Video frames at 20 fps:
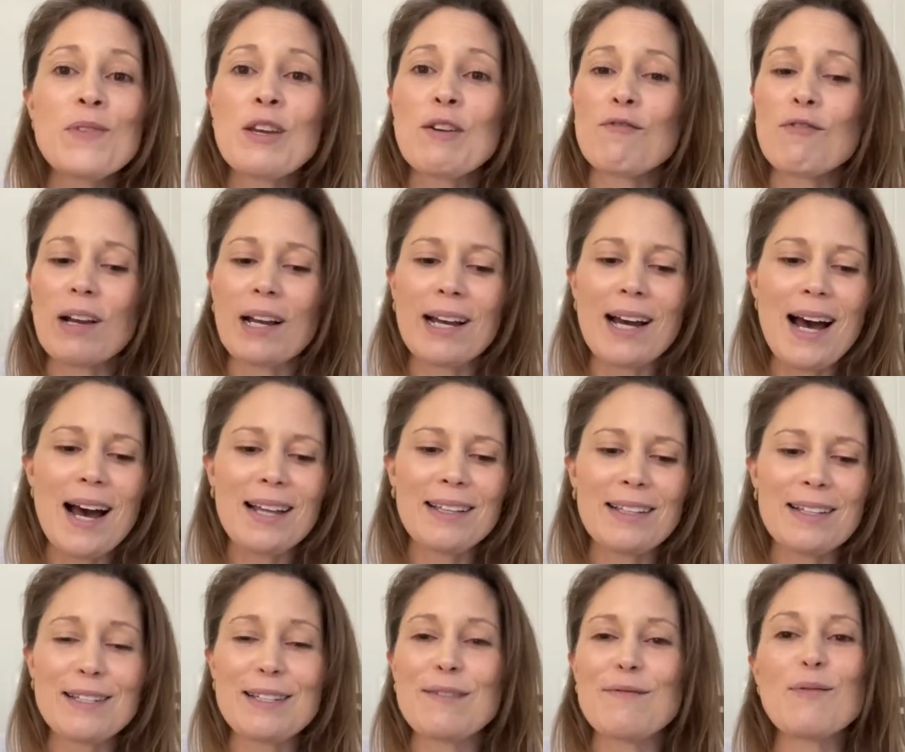
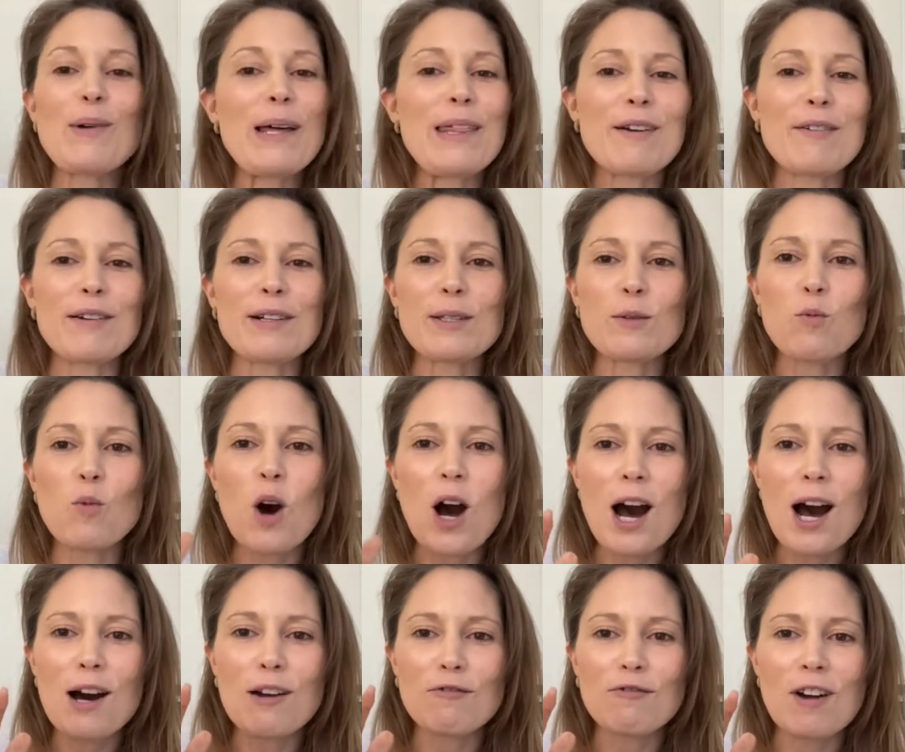Regardless of whether it's
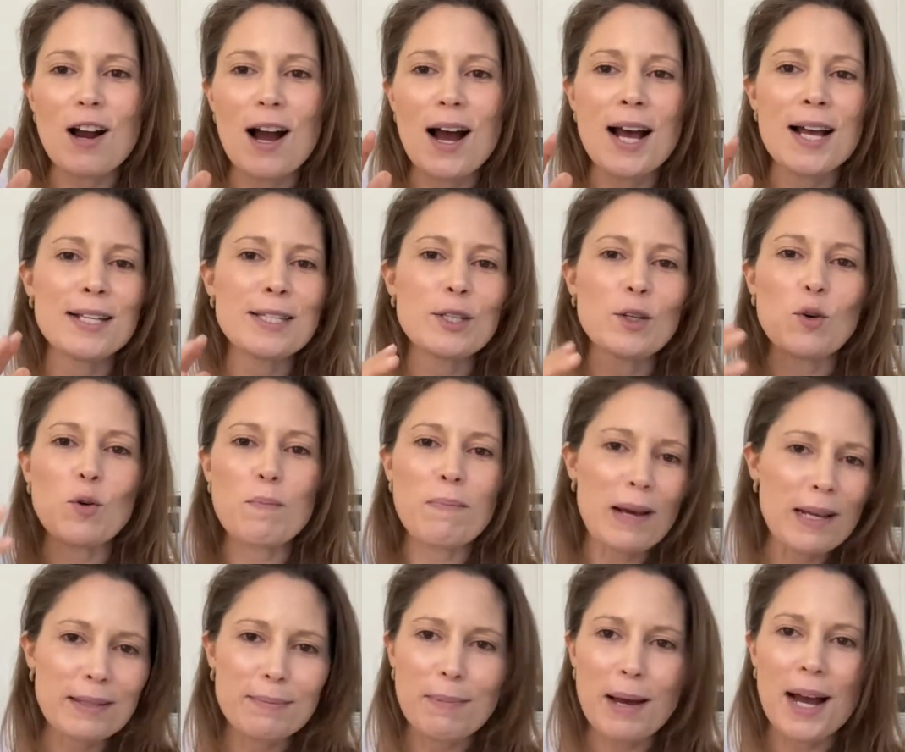wild rice or
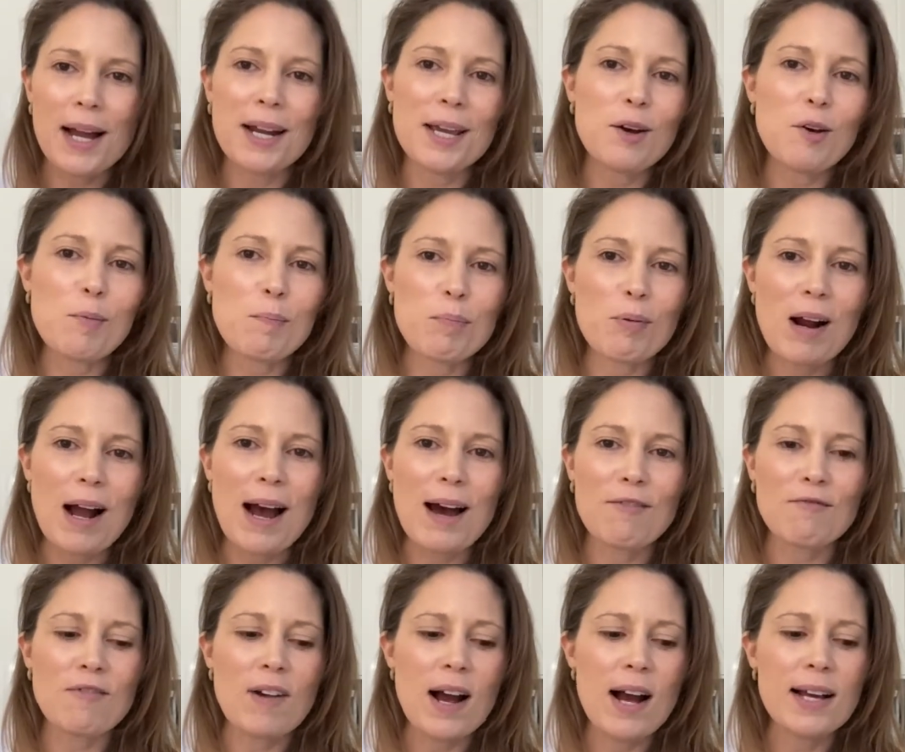basmati or
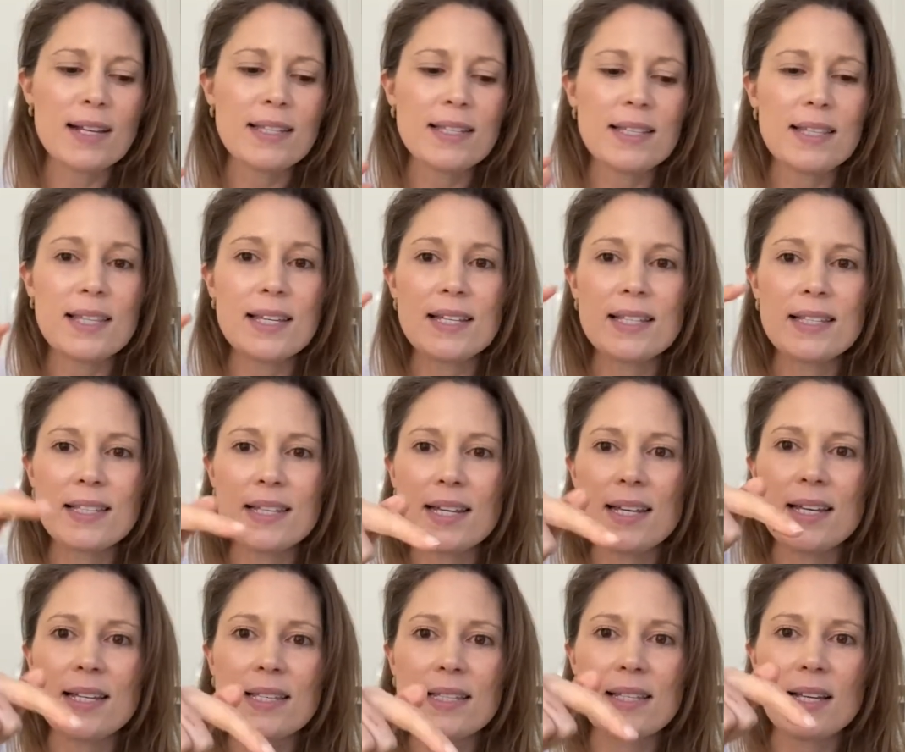brown rice, this
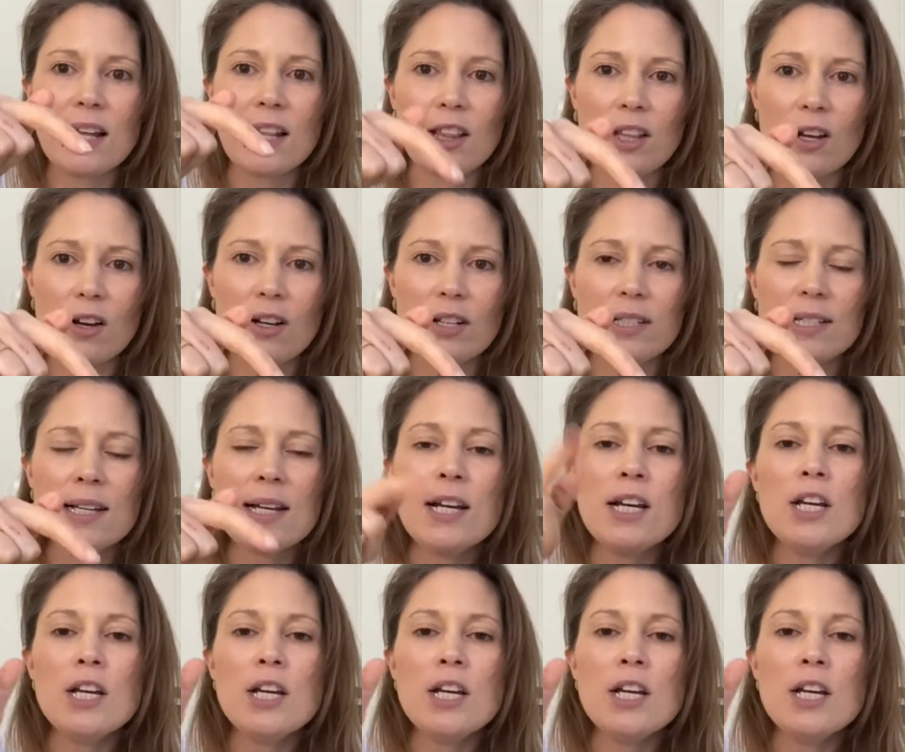is a lot.